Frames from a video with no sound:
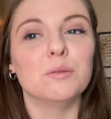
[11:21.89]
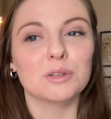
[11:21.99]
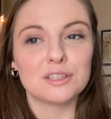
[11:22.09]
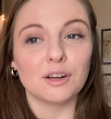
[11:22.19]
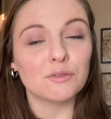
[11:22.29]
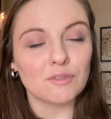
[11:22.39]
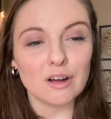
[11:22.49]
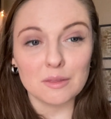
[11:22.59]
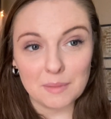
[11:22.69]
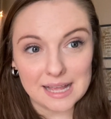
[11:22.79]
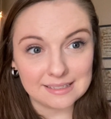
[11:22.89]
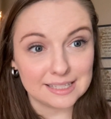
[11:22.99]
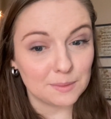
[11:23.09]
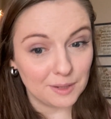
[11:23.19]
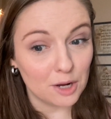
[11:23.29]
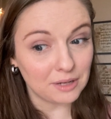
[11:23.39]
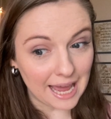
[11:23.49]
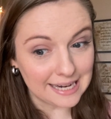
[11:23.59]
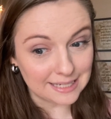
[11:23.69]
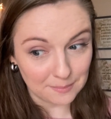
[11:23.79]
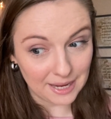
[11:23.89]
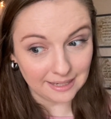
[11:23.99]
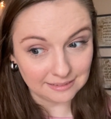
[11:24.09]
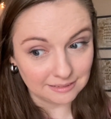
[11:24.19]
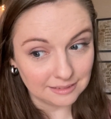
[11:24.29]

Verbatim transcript: but so far the basket's been okay to me